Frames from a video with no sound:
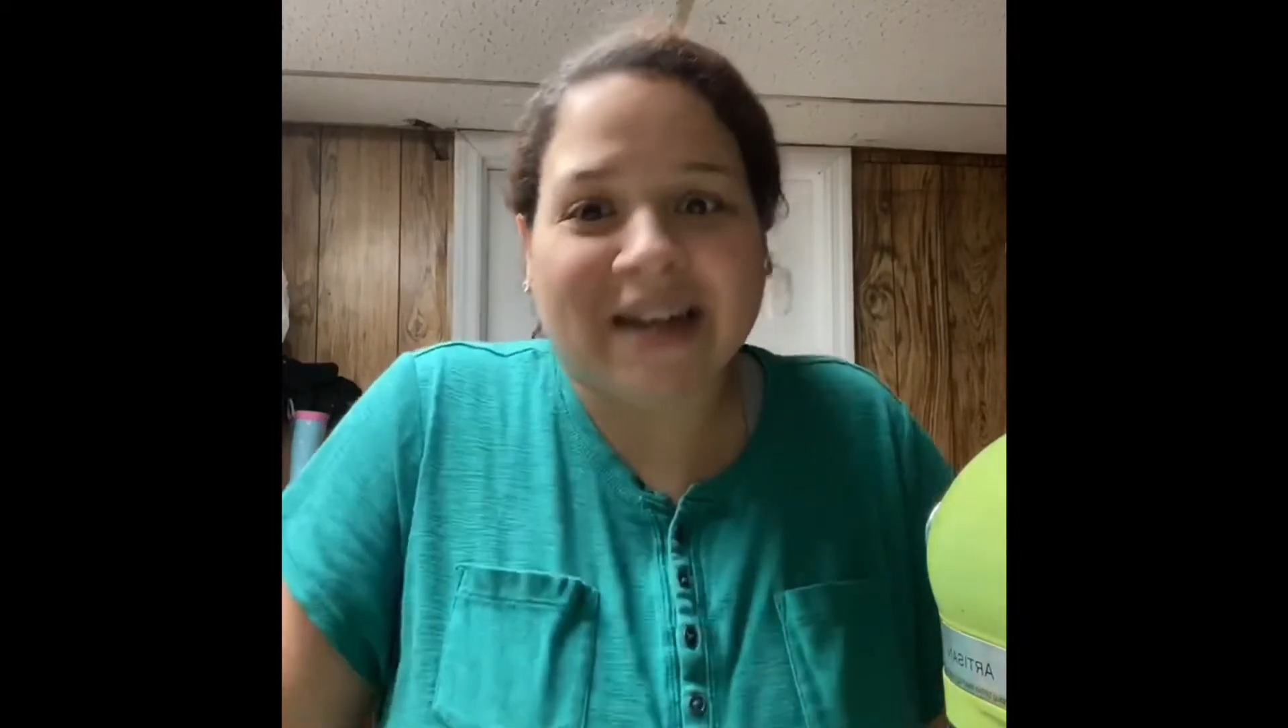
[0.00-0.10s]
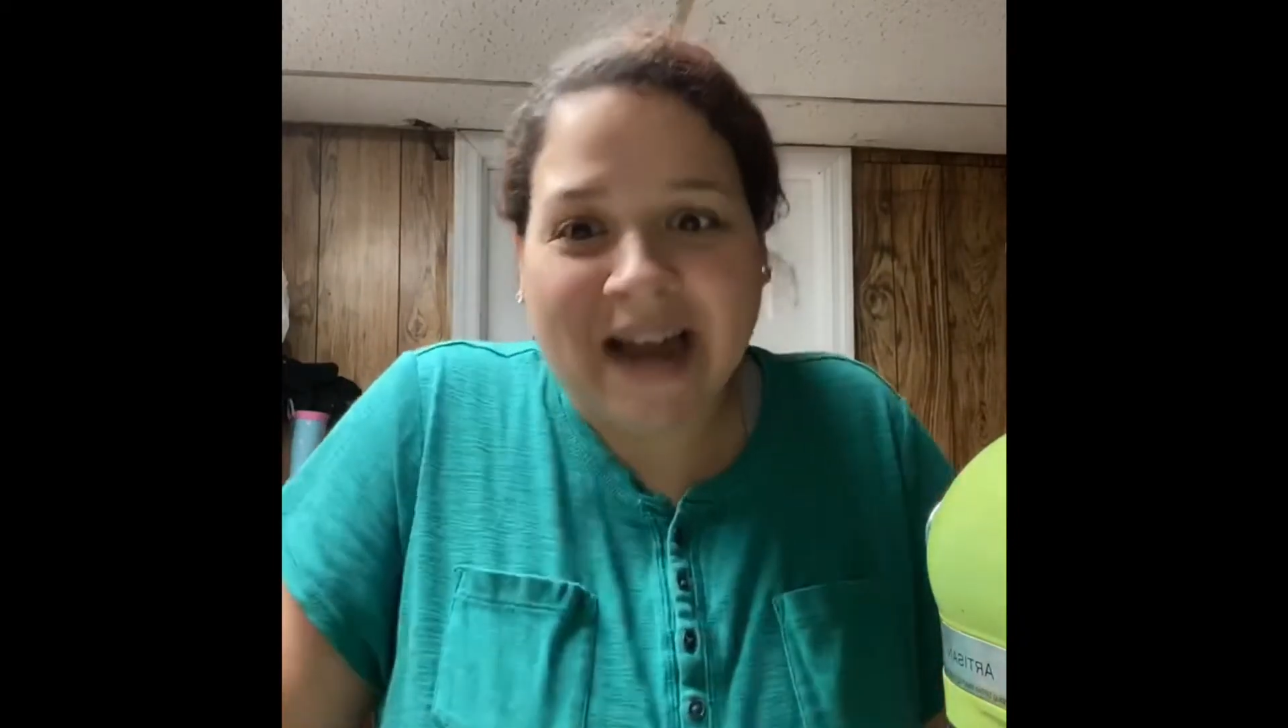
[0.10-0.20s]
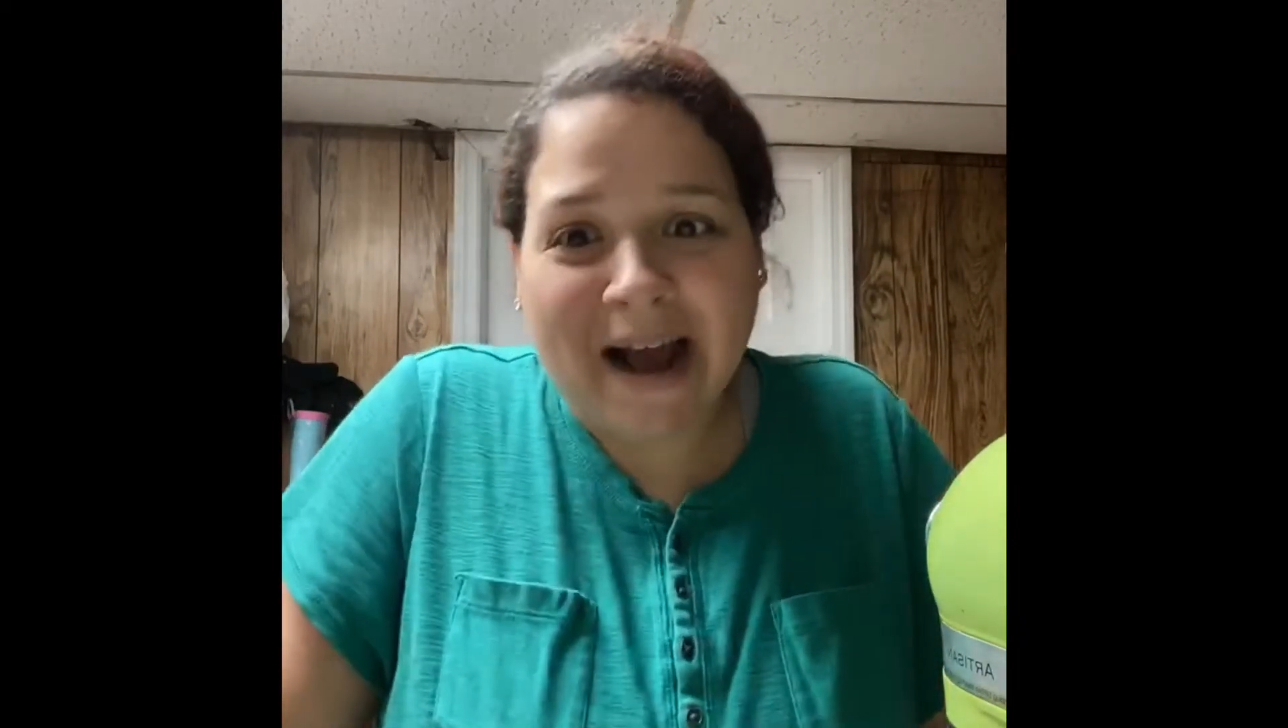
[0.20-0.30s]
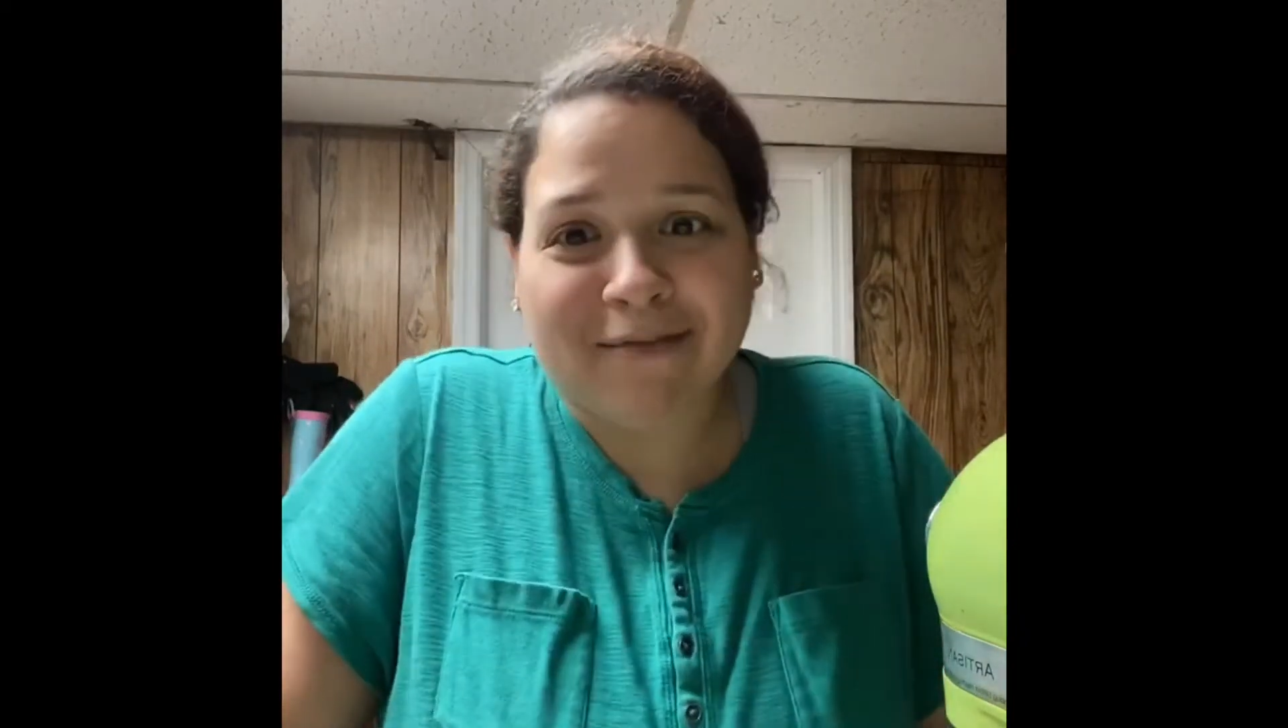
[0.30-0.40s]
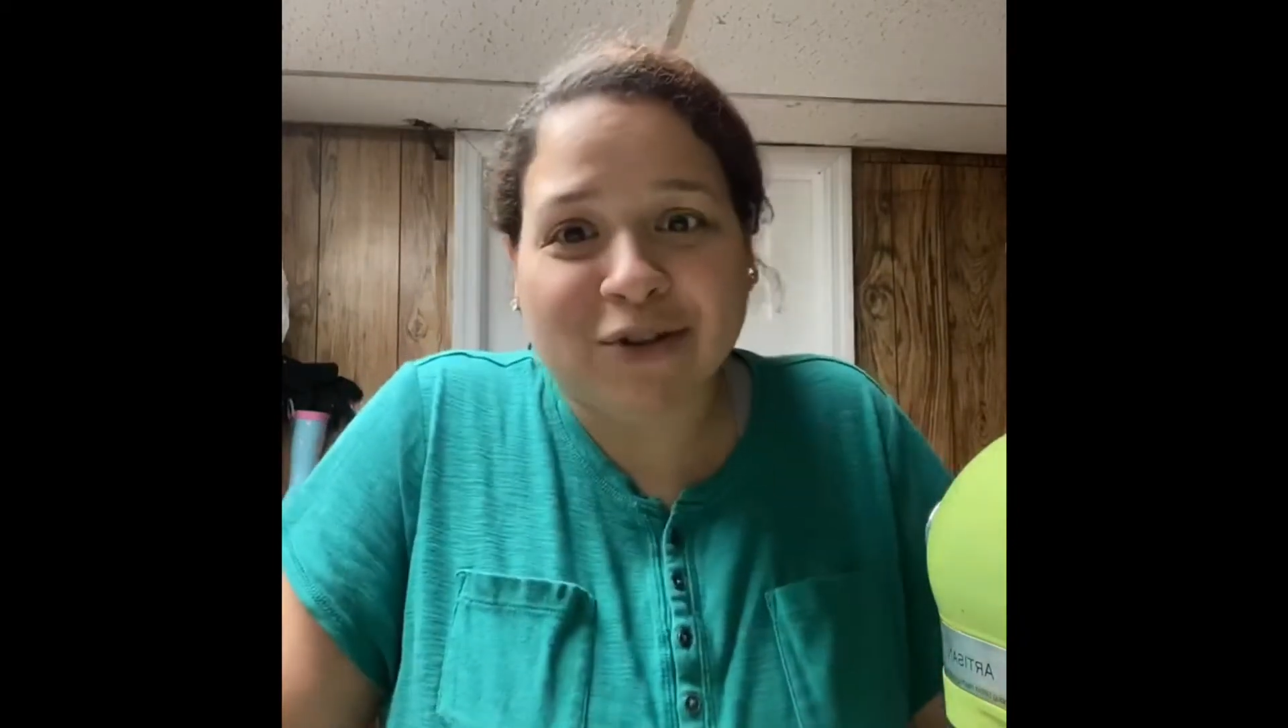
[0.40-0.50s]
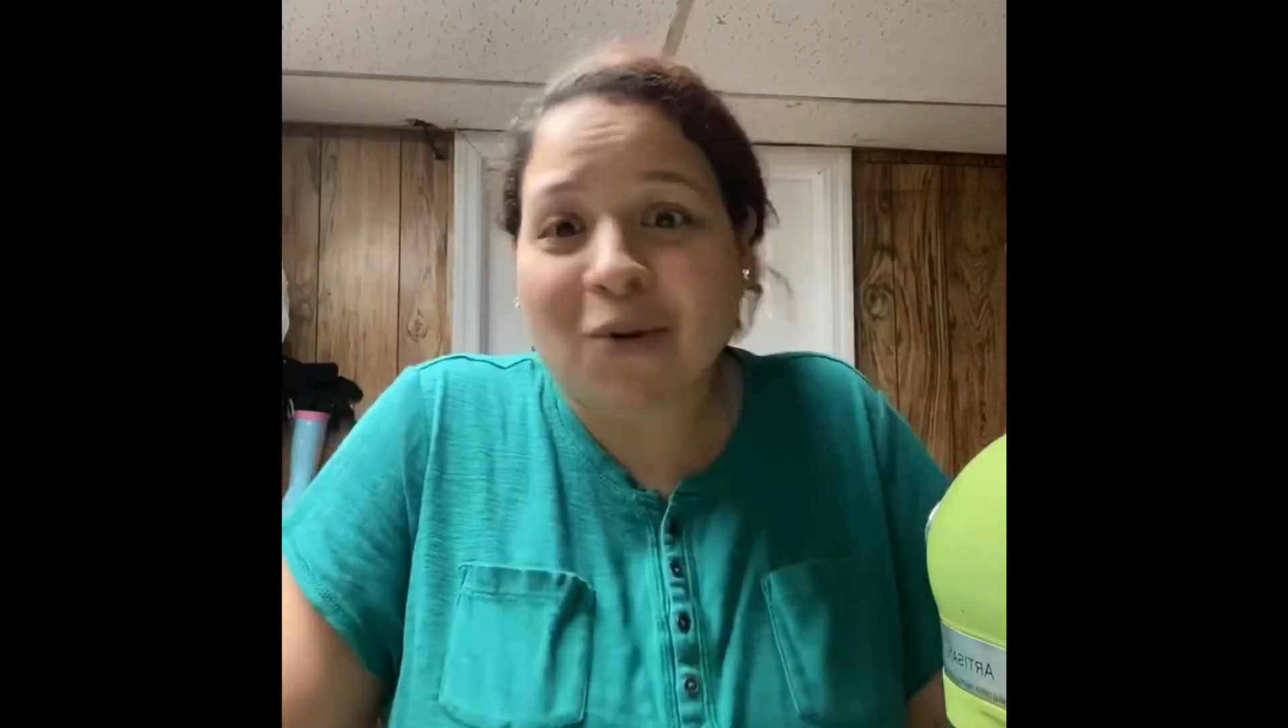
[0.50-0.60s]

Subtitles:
have to,